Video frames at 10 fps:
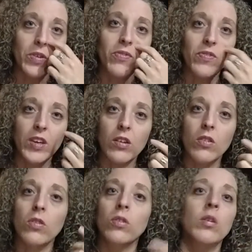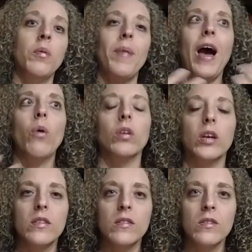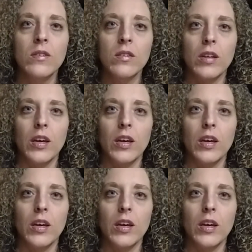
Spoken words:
we feel powerless.